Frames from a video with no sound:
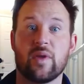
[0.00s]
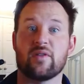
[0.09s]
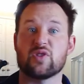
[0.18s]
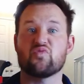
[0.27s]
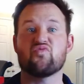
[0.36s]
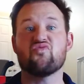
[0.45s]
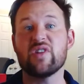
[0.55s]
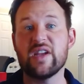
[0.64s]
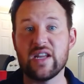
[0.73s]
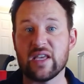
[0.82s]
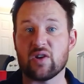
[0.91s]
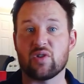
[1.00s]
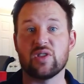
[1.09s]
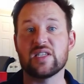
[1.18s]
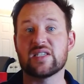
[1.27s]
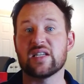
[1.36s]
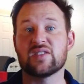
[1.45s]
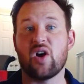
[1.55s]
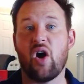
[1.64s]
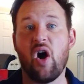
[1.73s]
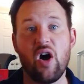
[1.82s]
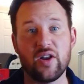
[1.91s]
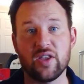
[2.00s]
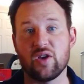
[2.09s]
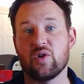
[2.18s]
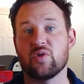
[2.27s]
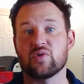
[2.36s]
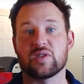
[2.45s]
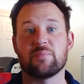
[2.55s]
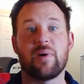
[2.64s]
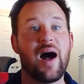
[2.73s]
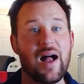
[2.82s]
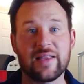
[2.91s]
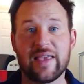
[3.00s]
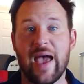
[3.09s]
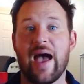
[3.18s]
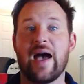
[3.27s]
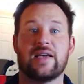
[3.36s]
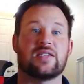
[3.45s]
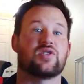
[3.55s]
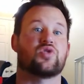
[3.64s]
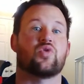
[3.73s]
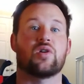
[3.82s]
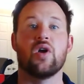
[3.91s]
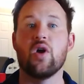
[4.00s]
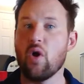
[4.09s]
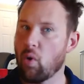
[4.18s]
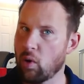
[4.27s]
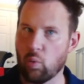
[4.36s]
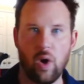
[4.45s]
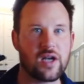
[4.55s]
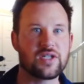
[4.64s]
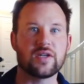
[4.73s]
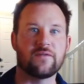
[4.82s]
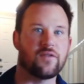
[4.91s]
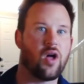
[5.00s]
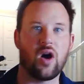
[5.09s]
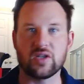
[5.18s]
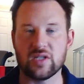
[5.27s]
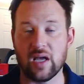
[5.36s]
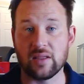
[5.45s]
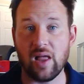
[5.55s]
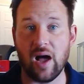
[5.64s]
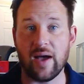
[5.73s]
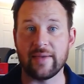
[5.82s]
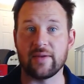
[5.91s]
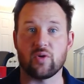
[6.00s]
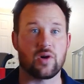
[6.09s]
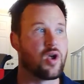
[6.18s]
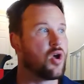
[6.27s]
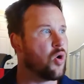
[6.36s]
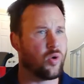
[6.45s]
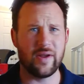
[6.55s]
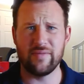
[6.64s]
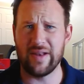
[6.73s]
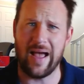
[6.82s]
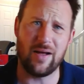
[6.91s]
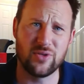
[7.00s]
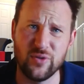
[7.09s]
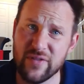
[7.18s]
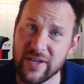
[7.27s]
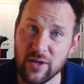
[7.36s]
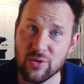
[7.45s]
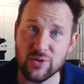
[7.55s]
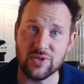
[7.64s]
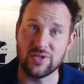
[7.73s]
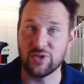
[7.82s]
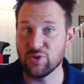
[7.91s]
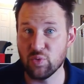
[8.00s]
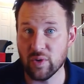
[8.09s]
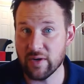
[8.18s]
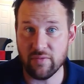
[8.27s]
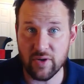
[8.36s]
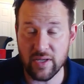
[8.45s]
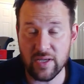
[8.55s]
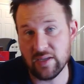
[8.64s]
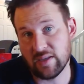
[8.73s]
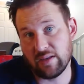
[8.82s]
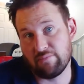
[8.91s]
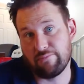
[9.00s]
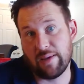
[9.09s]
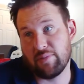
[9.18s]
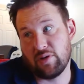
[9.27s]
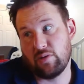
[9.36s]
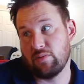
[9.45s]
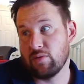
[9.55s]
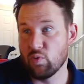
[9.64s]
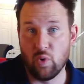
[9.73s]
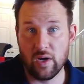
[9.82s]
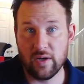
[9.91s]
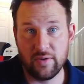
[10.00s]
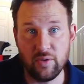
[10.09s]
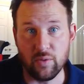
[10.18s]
whether it's reading or listening to audios and podcasts or watching vlogs online or even how-to videos to do whatever it is that maybe you want to